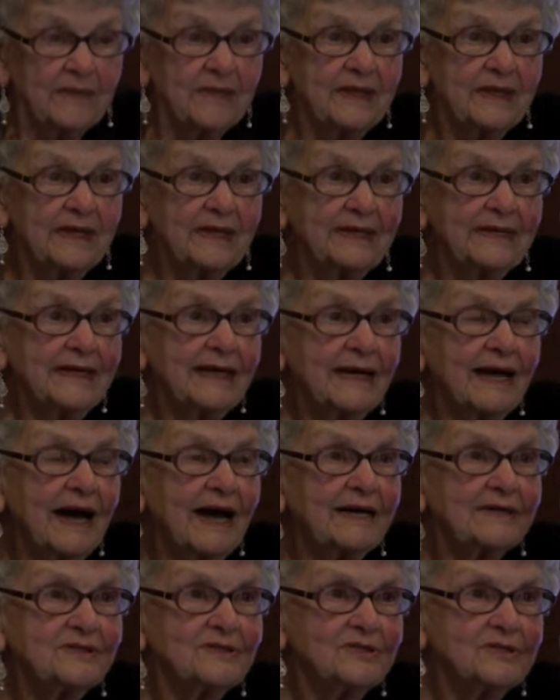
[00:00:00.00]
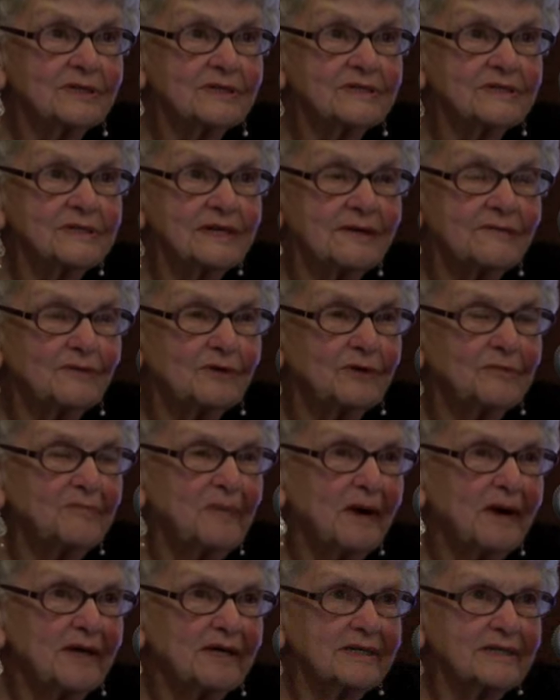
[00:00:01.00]
Then I took several
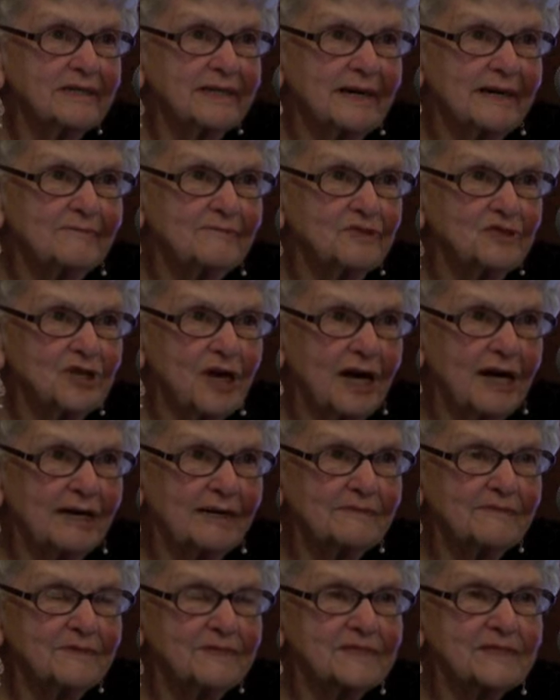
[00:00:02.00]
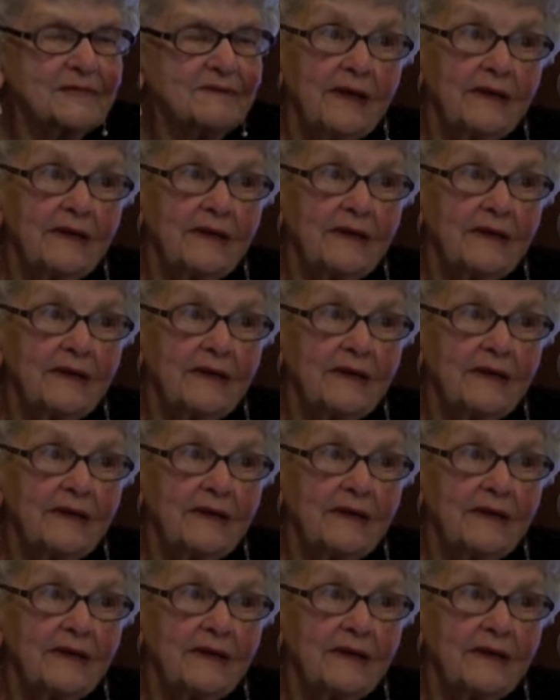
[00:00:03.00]
part-time jobs,